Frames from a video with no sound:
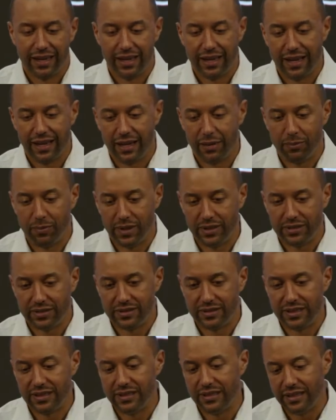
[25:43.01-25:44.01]
But
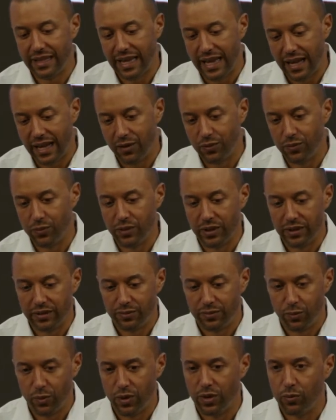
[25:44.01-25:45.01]
sitting down
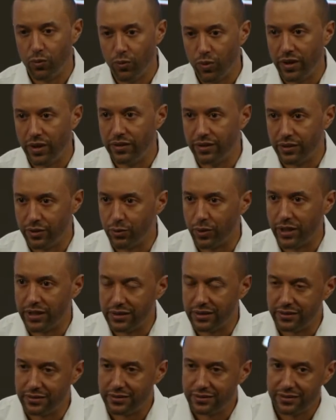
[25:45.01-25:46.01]
with one the
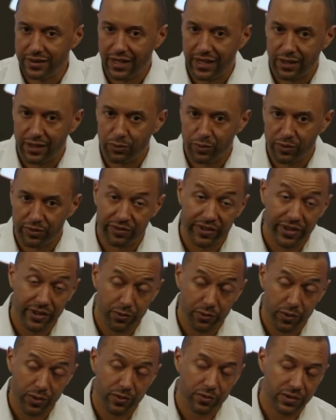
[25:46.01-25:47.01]
great
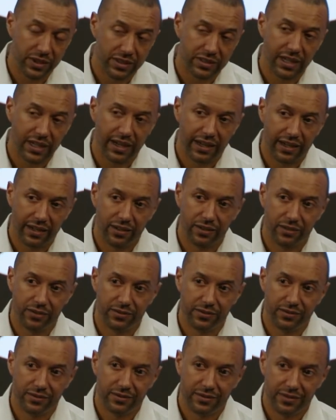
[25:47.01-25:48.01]
revere with which I
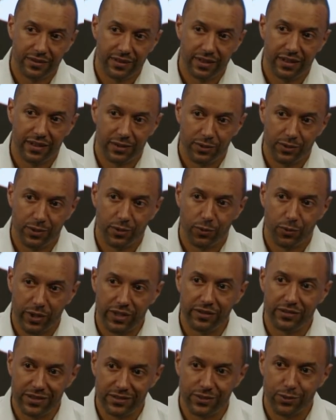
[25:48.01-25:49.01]
held the
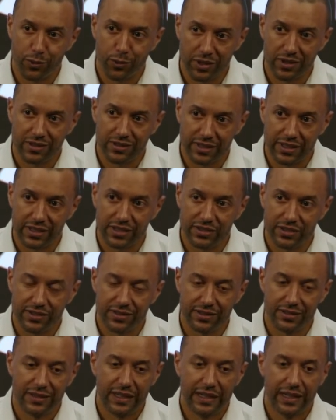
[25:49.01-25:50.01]
Ravens
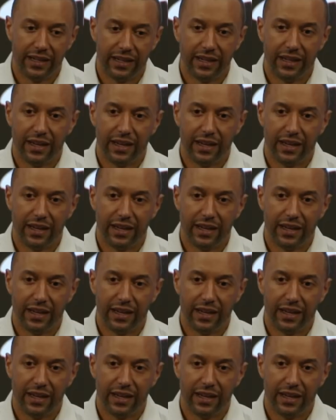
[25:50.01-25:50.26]
organization